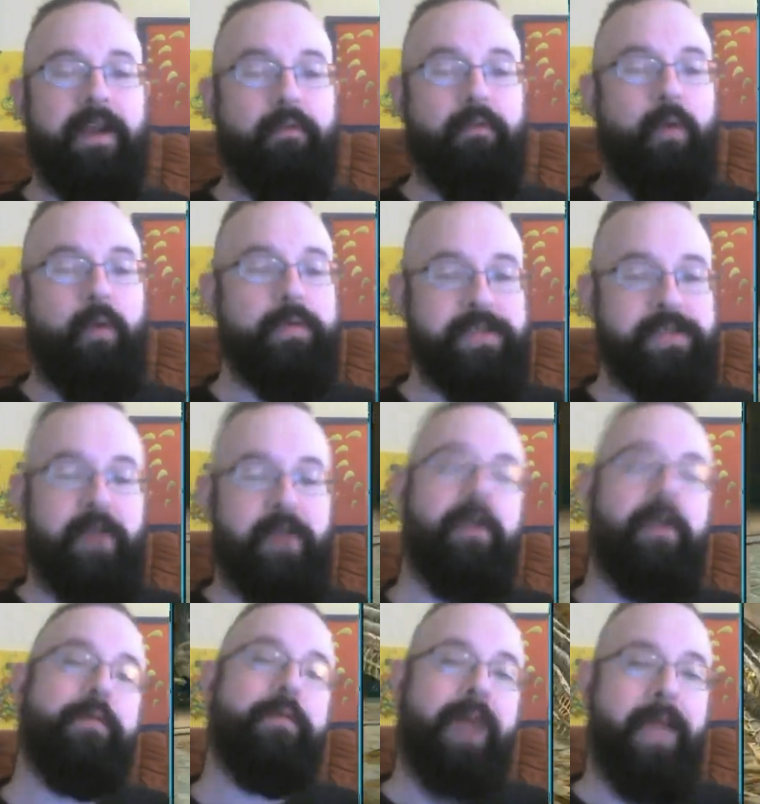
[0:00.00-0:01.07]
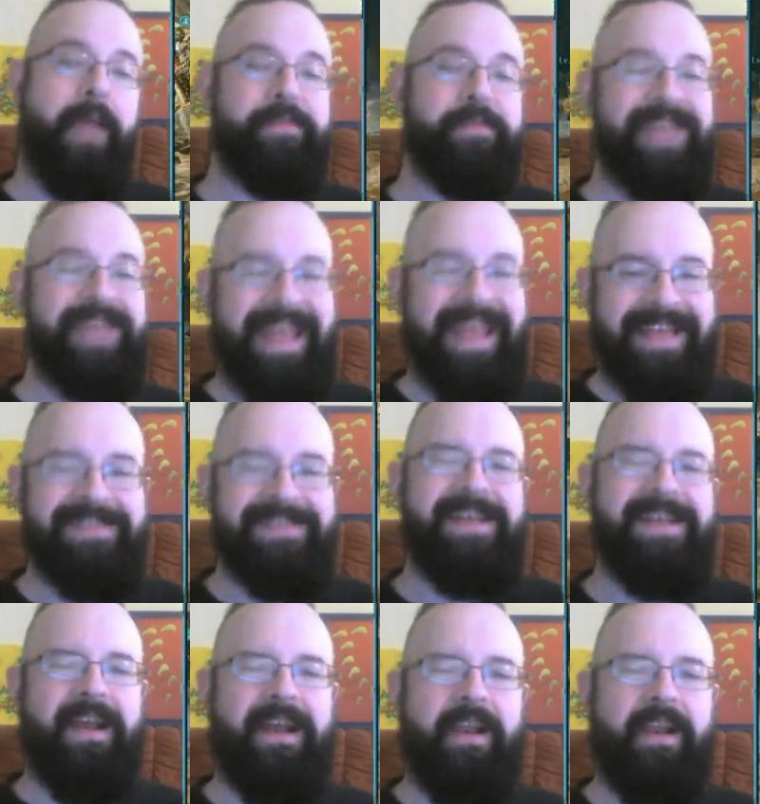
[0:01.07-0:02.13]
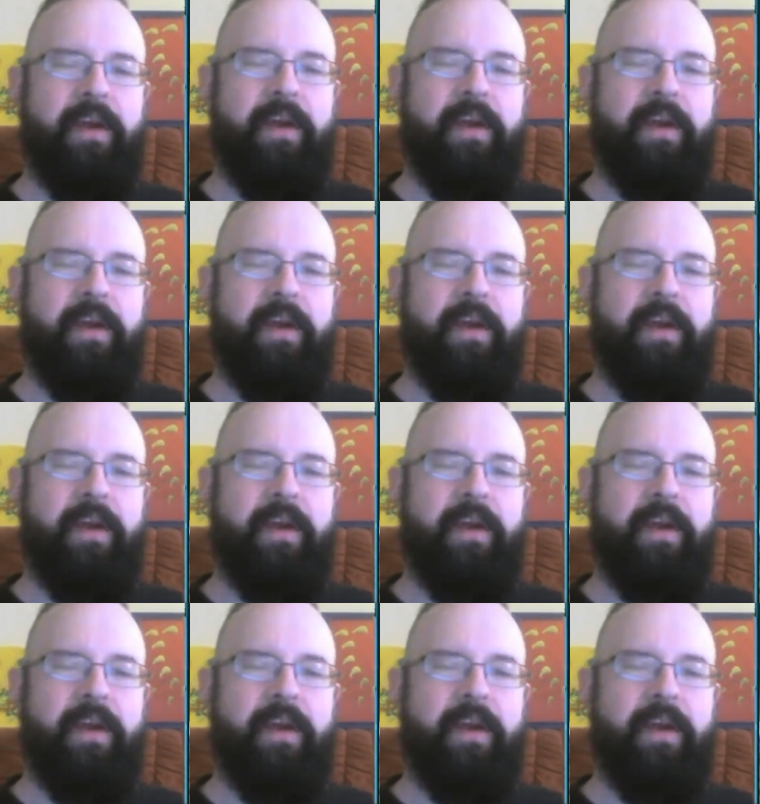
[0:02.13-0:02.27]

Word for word: role stereotypes is a clear